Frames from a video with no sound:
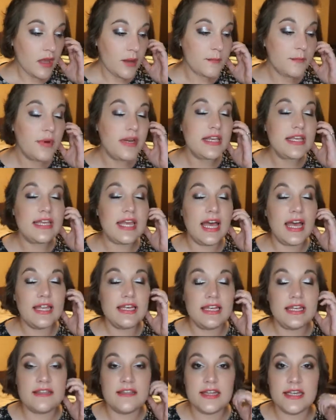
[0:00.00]
But
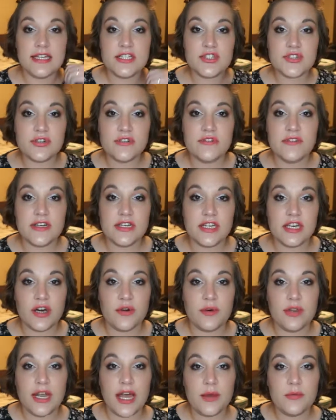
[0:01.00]
again, in the intro
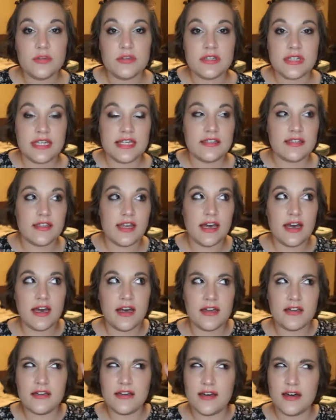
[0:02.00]
video, and I will link
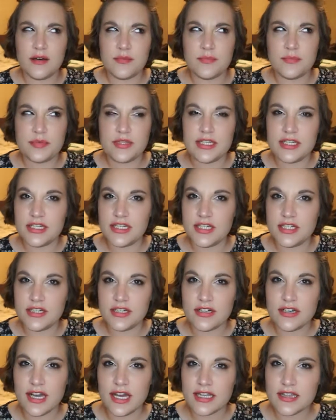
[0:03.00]
that up
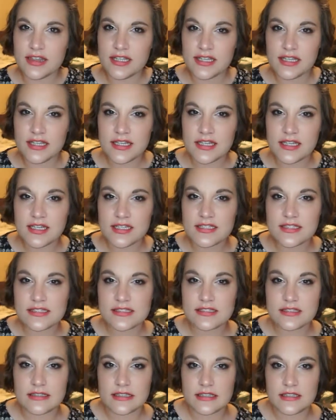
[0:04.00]
here, I think it
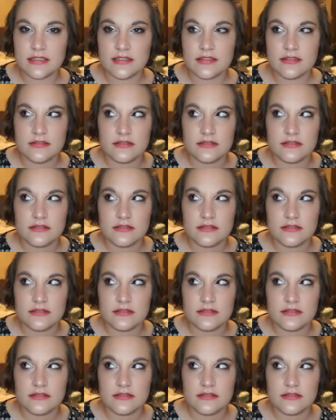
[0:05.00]
is, I